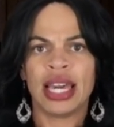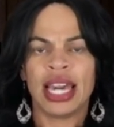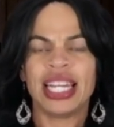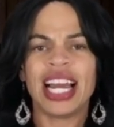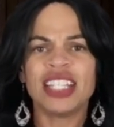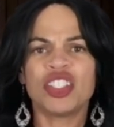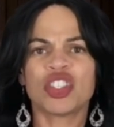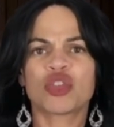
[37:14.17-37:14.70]

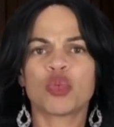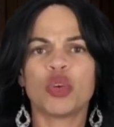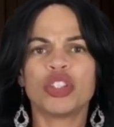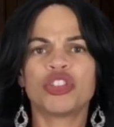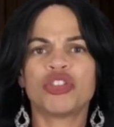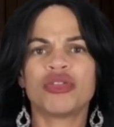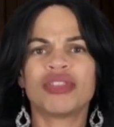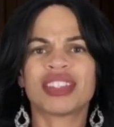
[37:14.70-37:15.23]
And I just
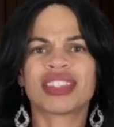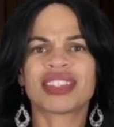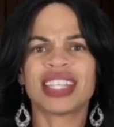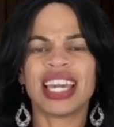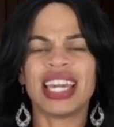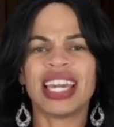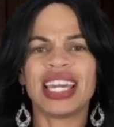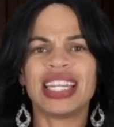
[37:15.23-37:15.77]
want you to
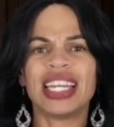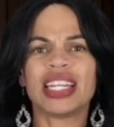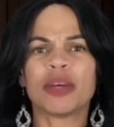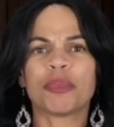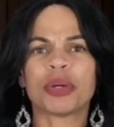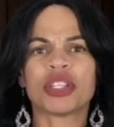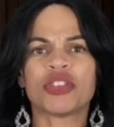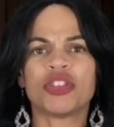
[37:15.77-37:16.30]
stand in
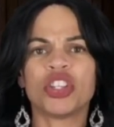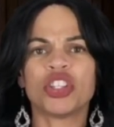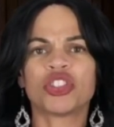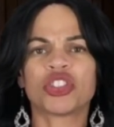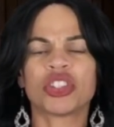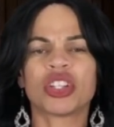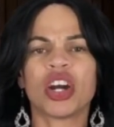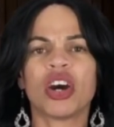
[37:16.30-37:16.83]
a
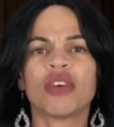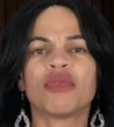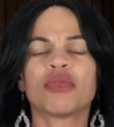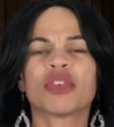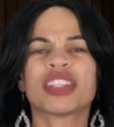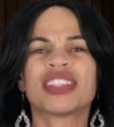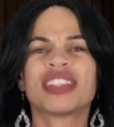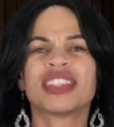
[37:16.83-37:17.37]
position of
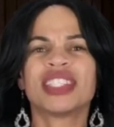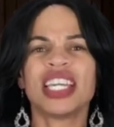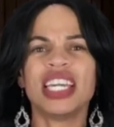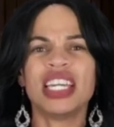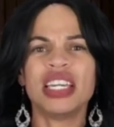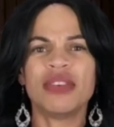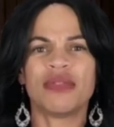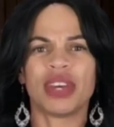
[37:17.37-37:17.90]

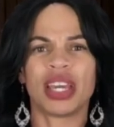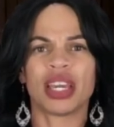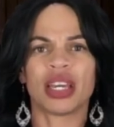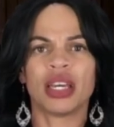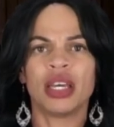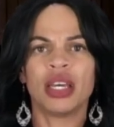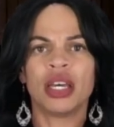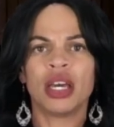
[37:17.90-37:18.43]
receiving
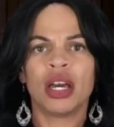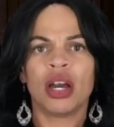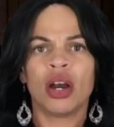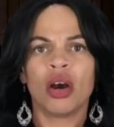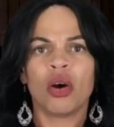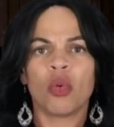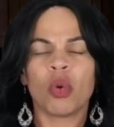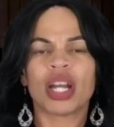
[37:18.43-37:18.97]

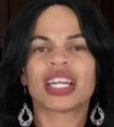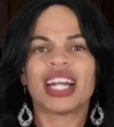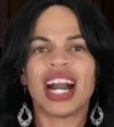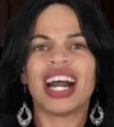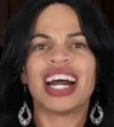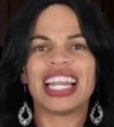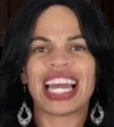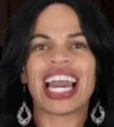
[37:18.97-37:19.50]
what
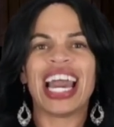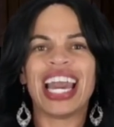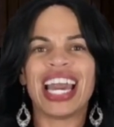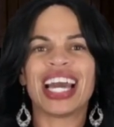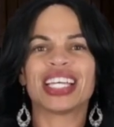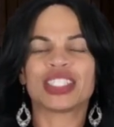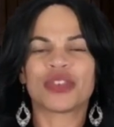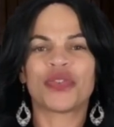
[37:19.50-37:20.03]
God
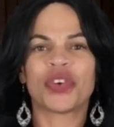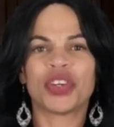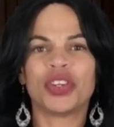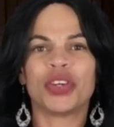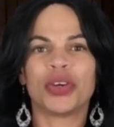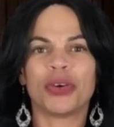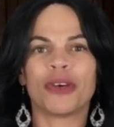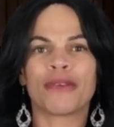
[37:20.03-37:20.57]
has for
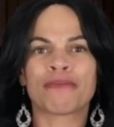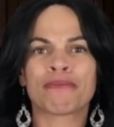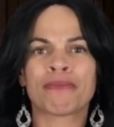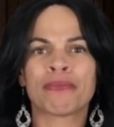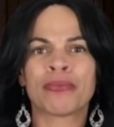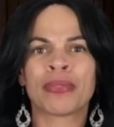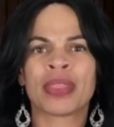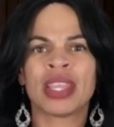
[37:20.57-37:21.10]
you.
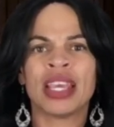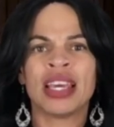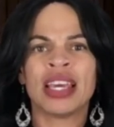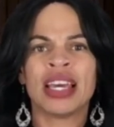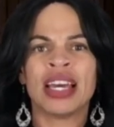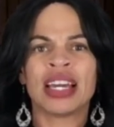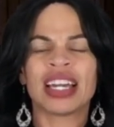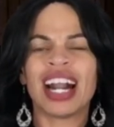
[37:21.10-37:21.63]

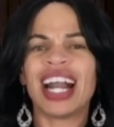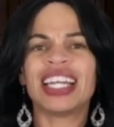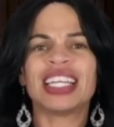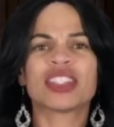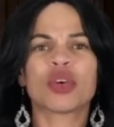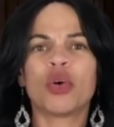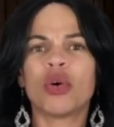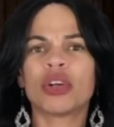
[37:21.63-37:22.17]
God
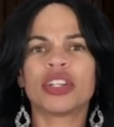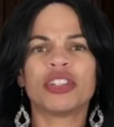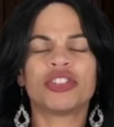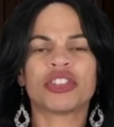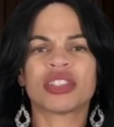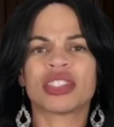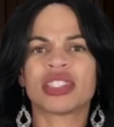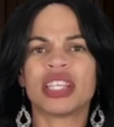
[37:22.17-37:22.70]
has ordered
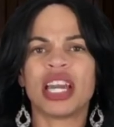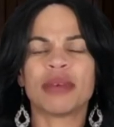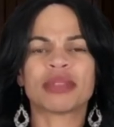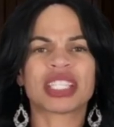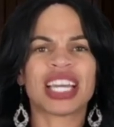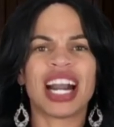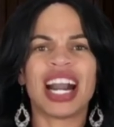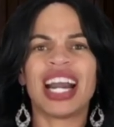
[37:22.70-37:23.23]
your
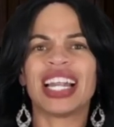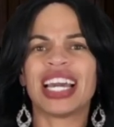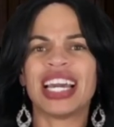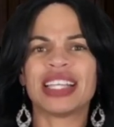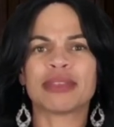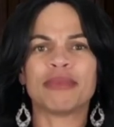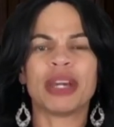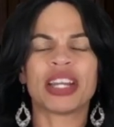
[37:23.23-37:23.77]
steps. God
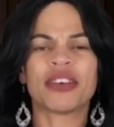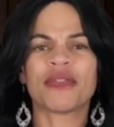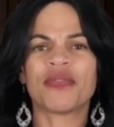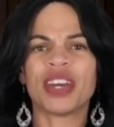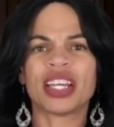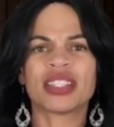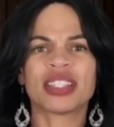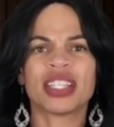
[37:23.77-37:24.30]
has
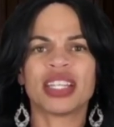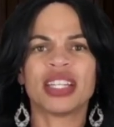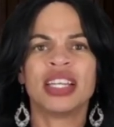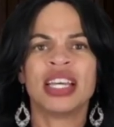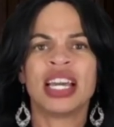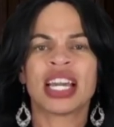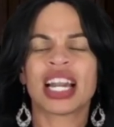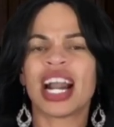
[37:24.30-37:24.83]
manifested
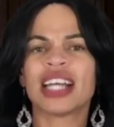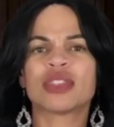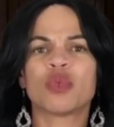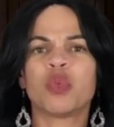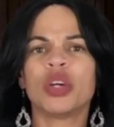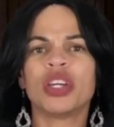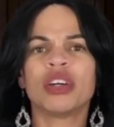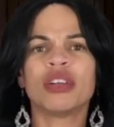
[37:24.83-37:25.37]
God's
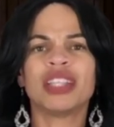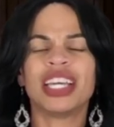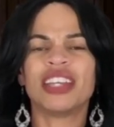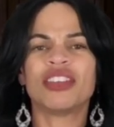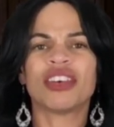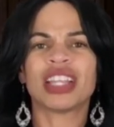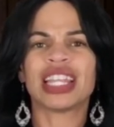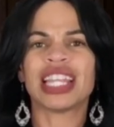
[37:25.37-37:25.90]
will
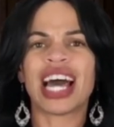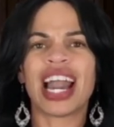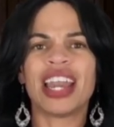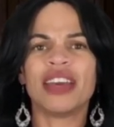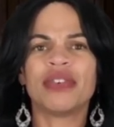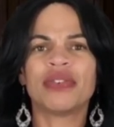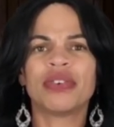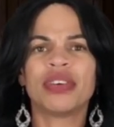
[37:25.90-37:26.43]
in your
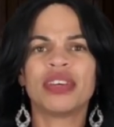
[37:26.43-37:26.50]
life.